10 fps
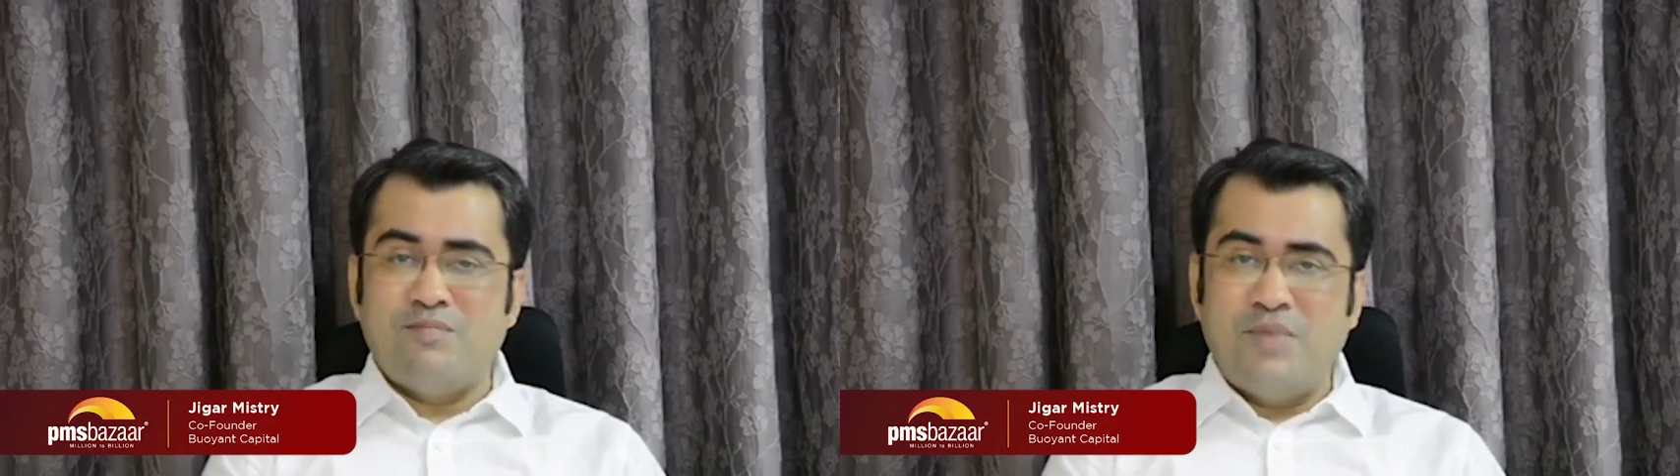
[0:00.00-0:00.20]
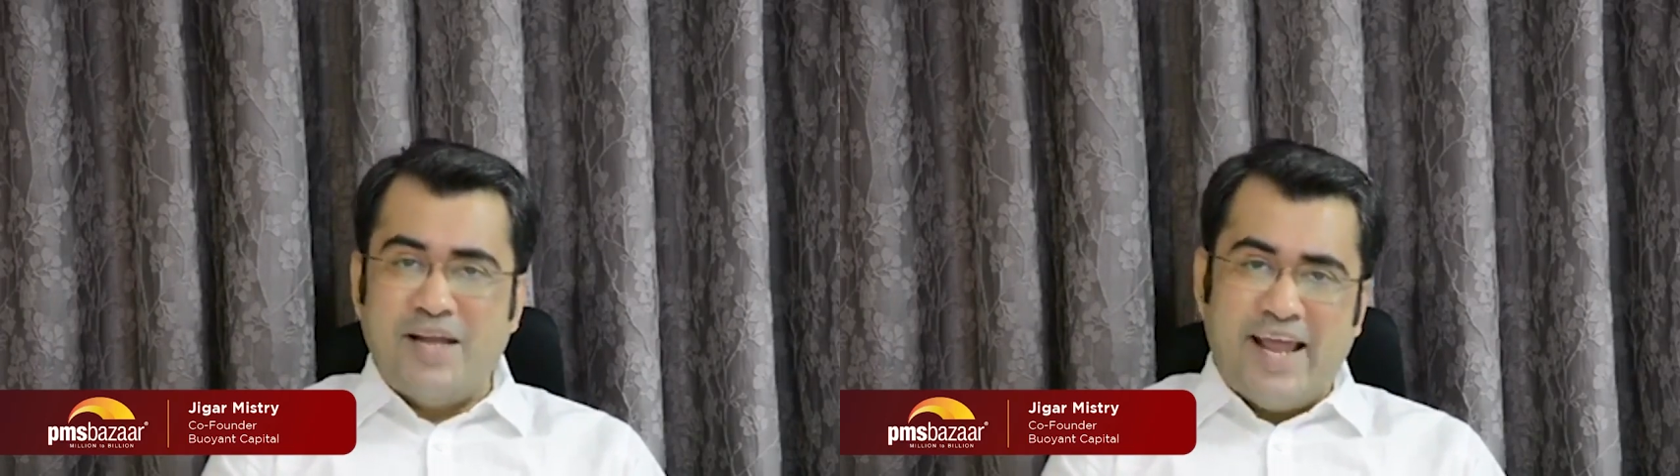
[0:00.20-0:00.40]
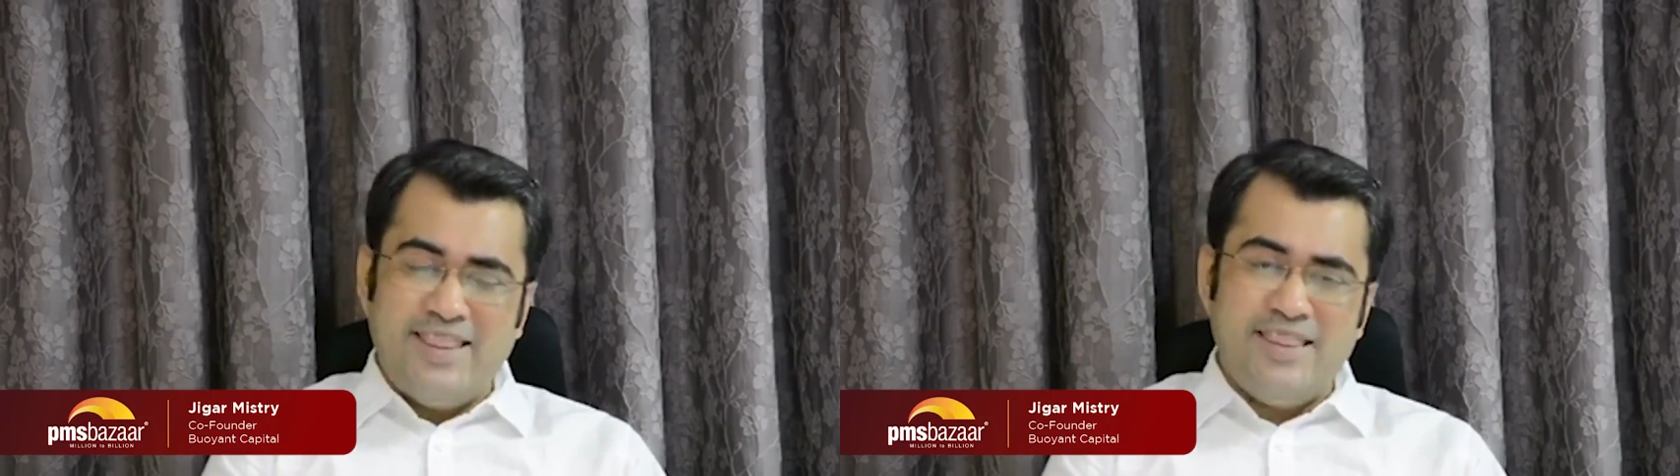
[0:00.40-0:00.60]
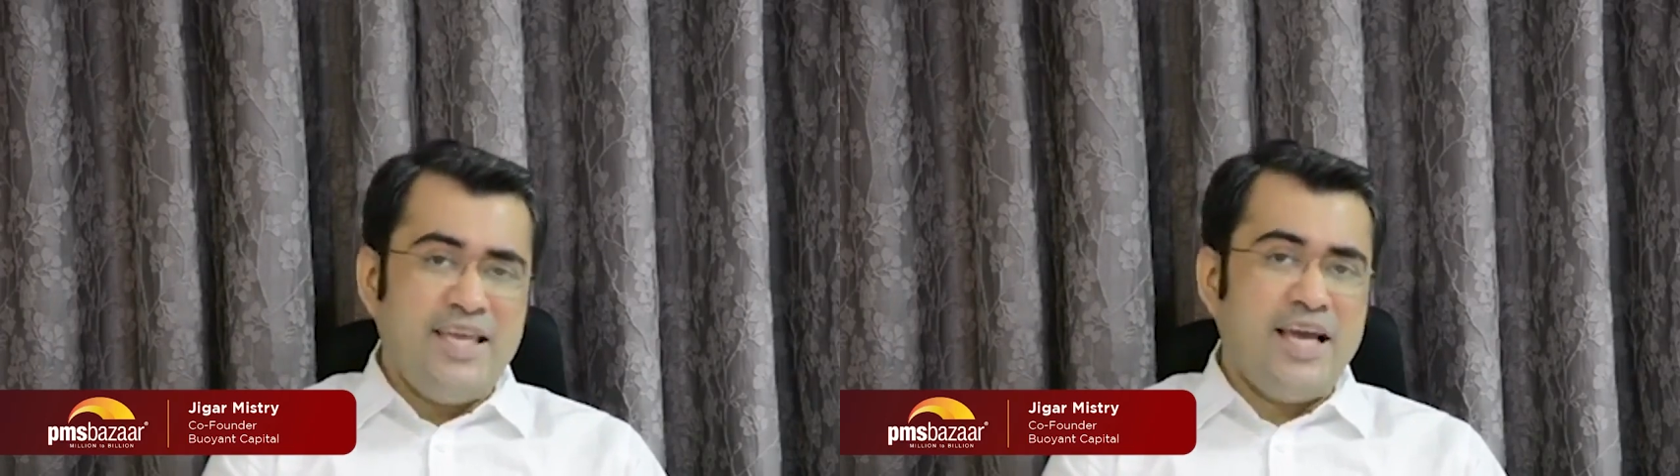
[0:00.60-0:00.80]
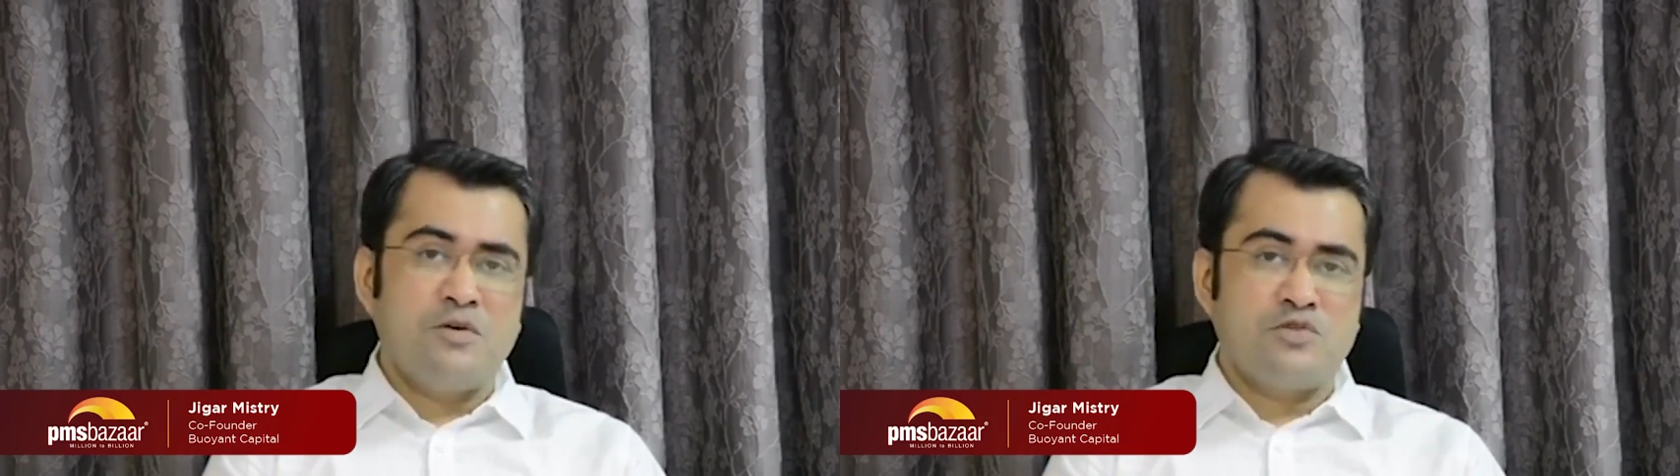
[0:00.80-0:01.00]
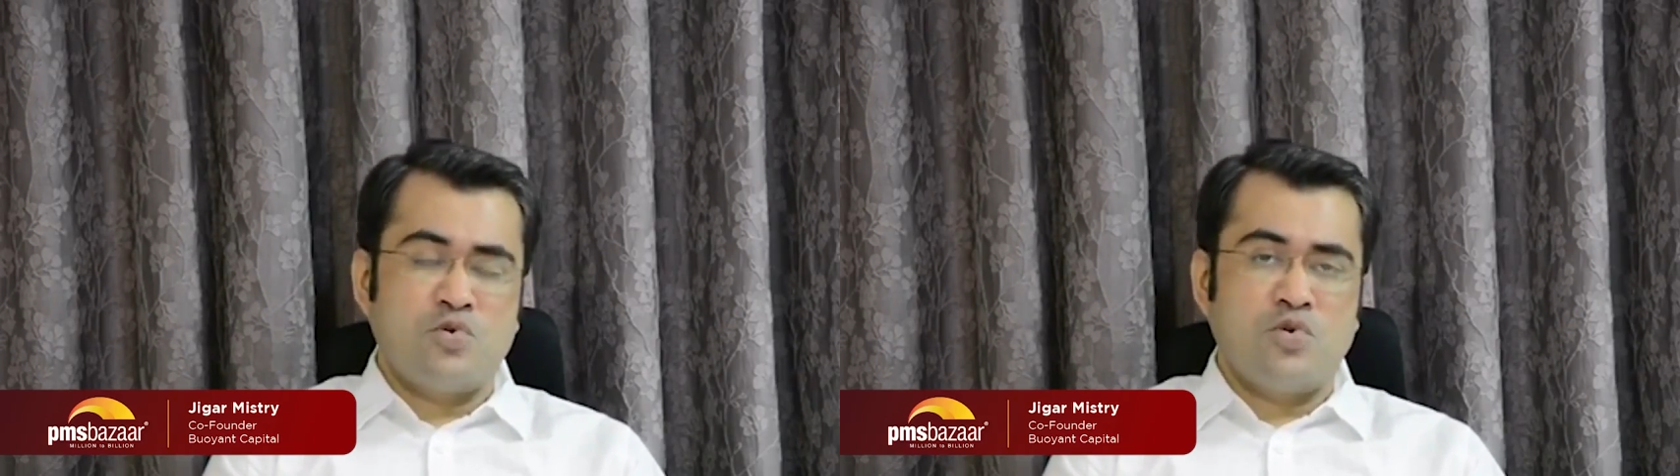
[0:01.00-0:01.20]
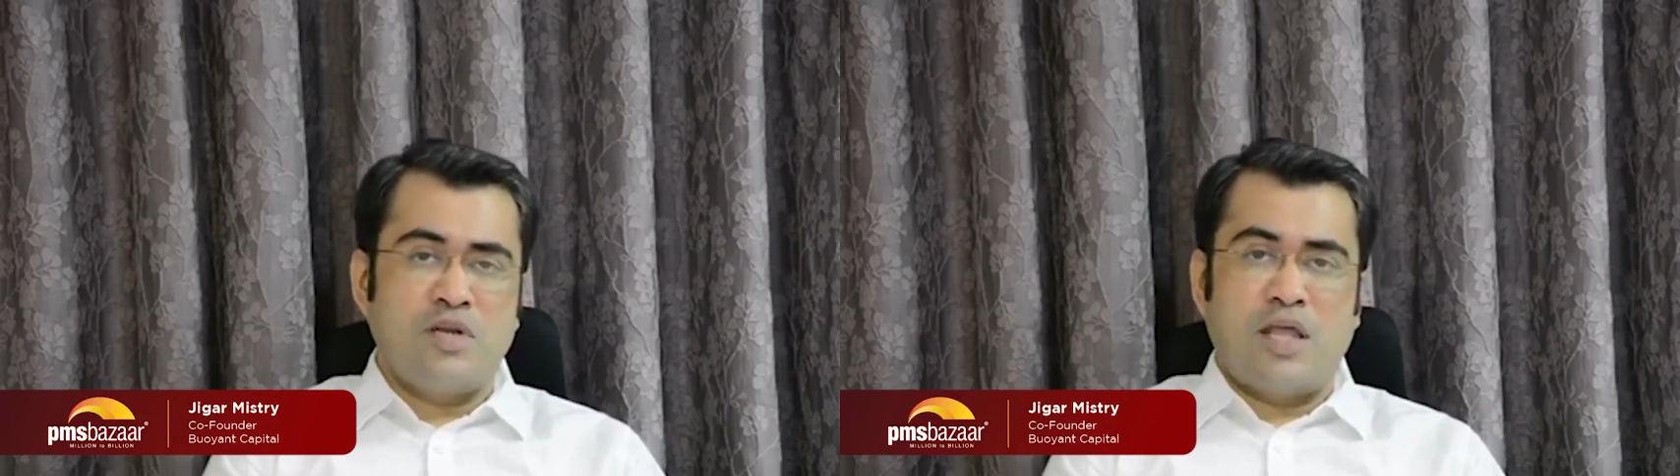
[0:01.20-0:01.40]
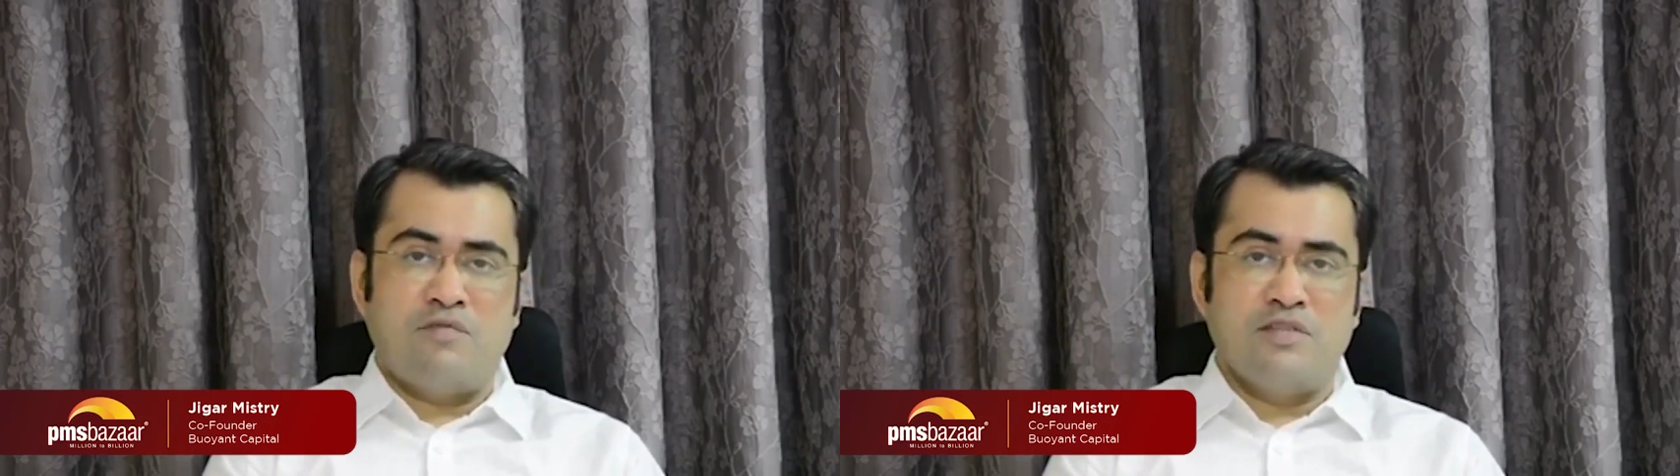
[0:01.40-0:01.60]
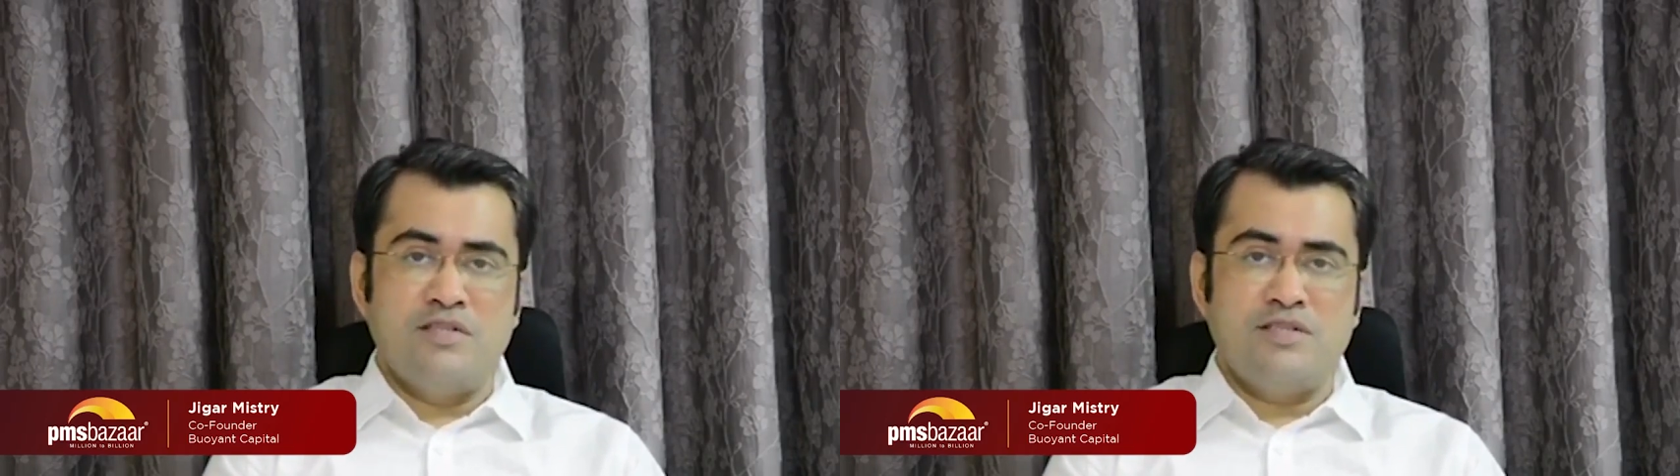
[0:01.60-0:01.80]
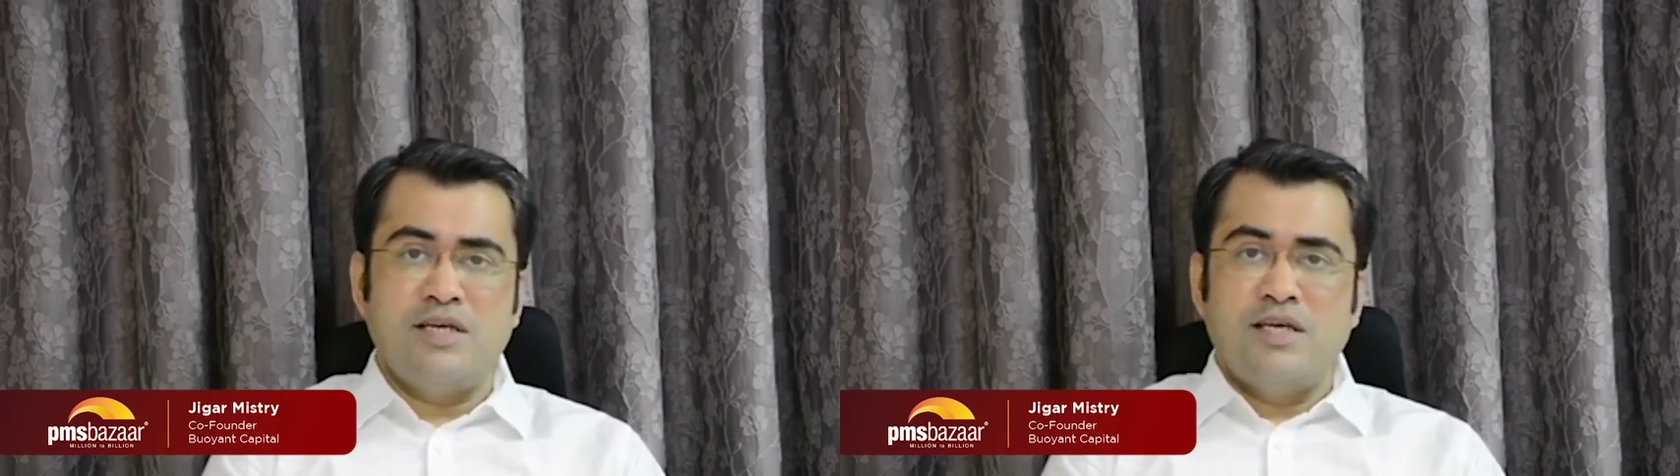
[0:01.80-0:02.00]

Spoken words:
but at the household levels,